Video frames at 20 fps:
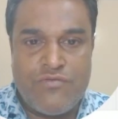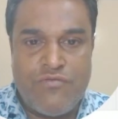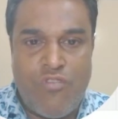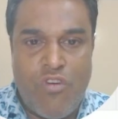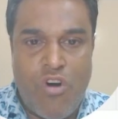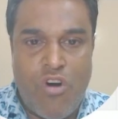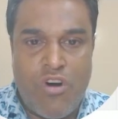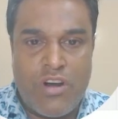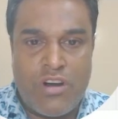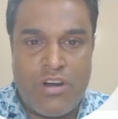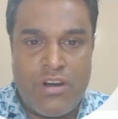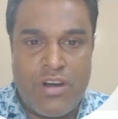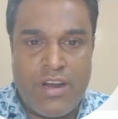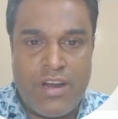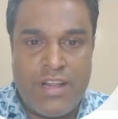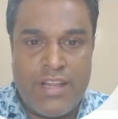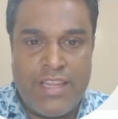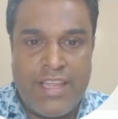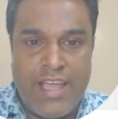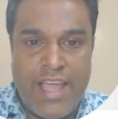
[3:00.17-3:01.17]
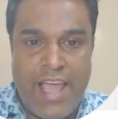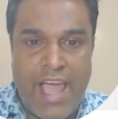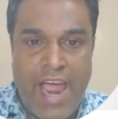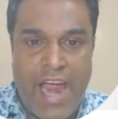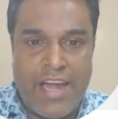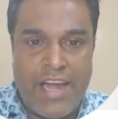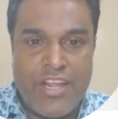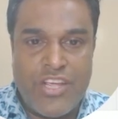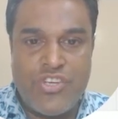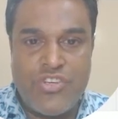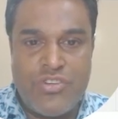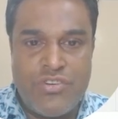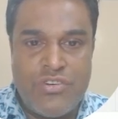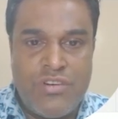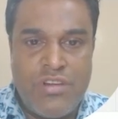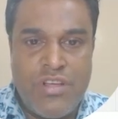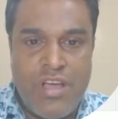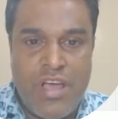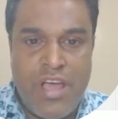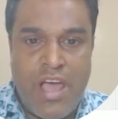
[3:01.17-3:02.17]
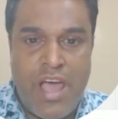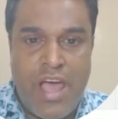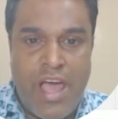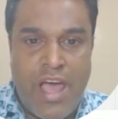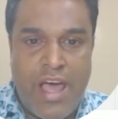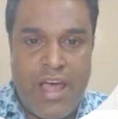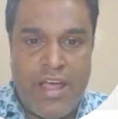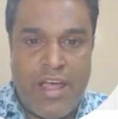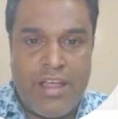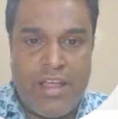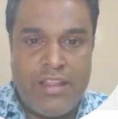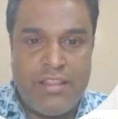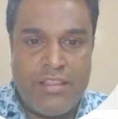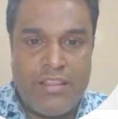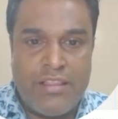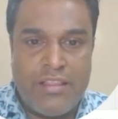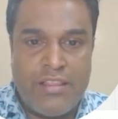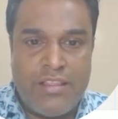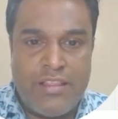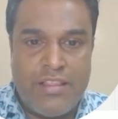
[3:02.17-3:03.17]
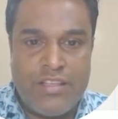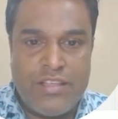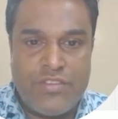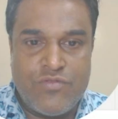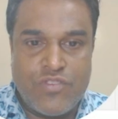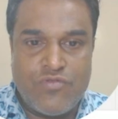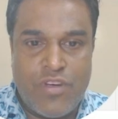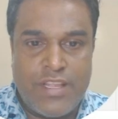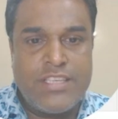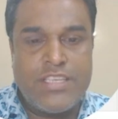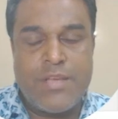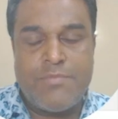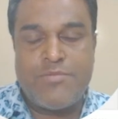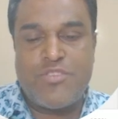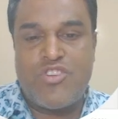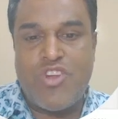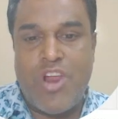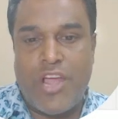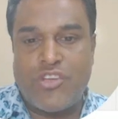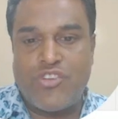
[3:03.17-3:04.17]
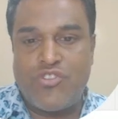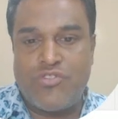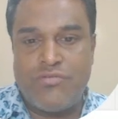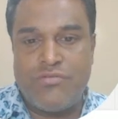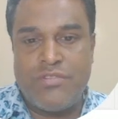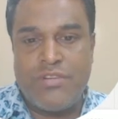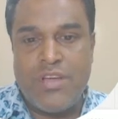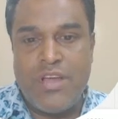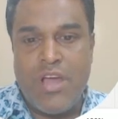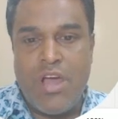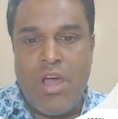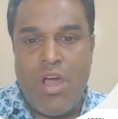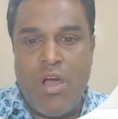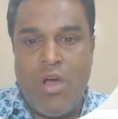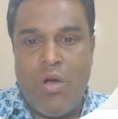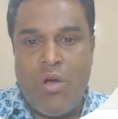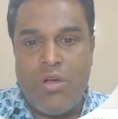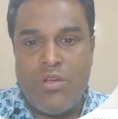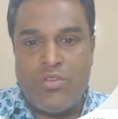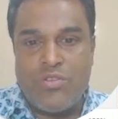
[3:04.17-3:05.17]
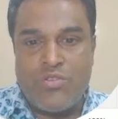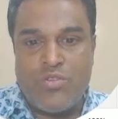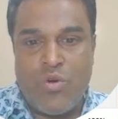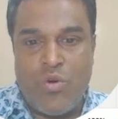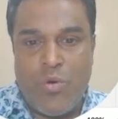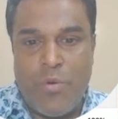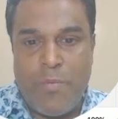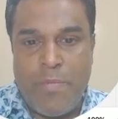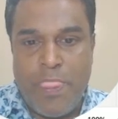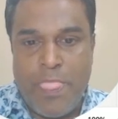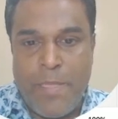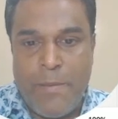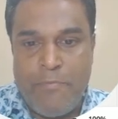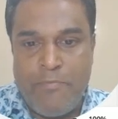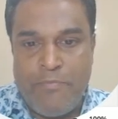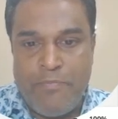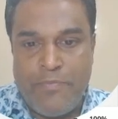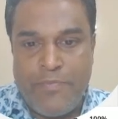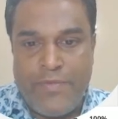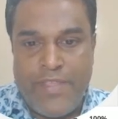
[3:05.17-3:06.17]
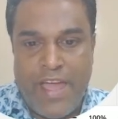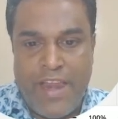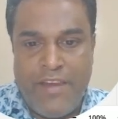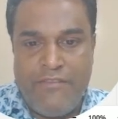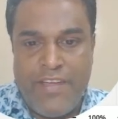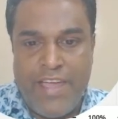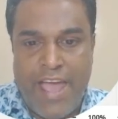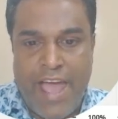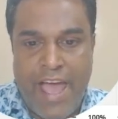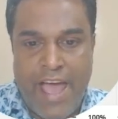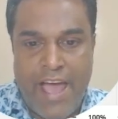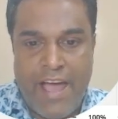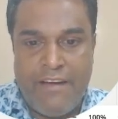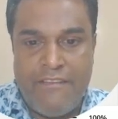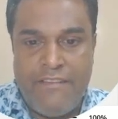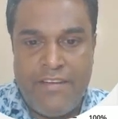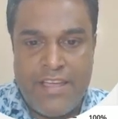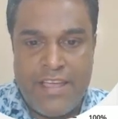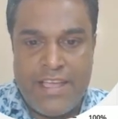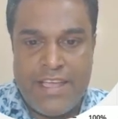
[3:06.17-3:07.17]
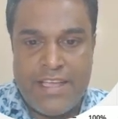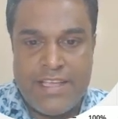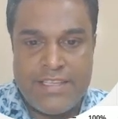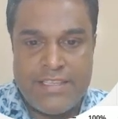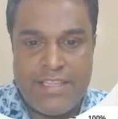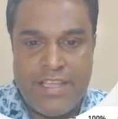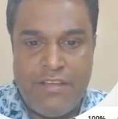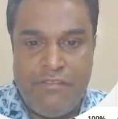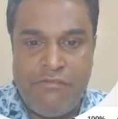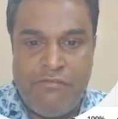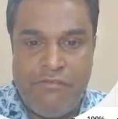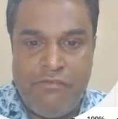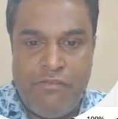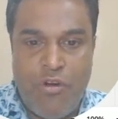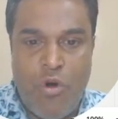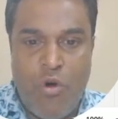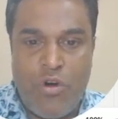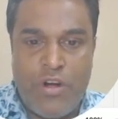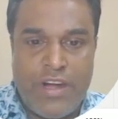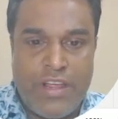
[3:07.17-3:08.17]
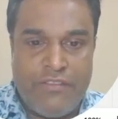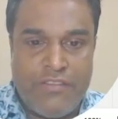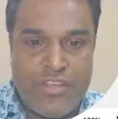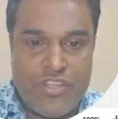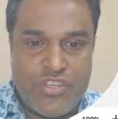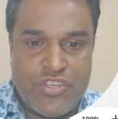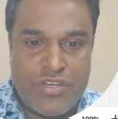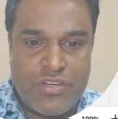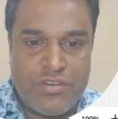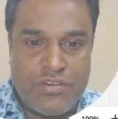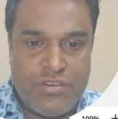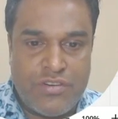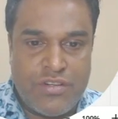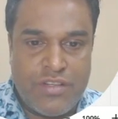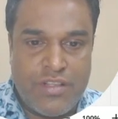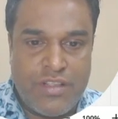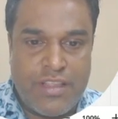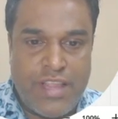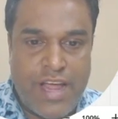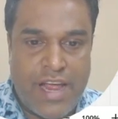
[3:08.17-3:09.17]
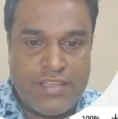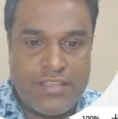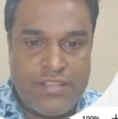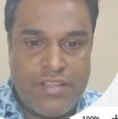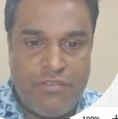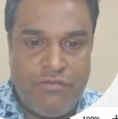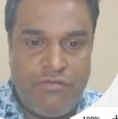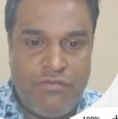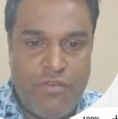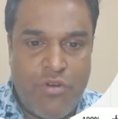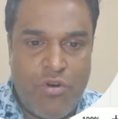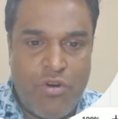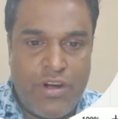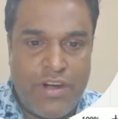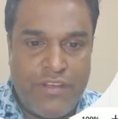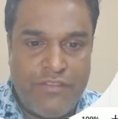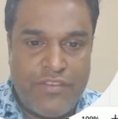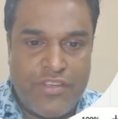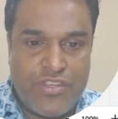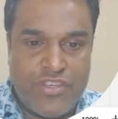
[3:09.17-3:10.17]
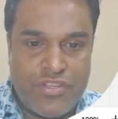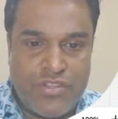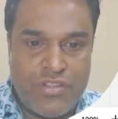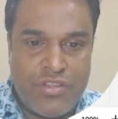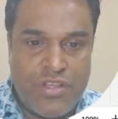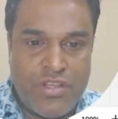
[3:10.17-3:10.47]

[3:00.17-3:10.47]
for the addition and this was for the subtraction. So then we have is the floor division. That's the floor division.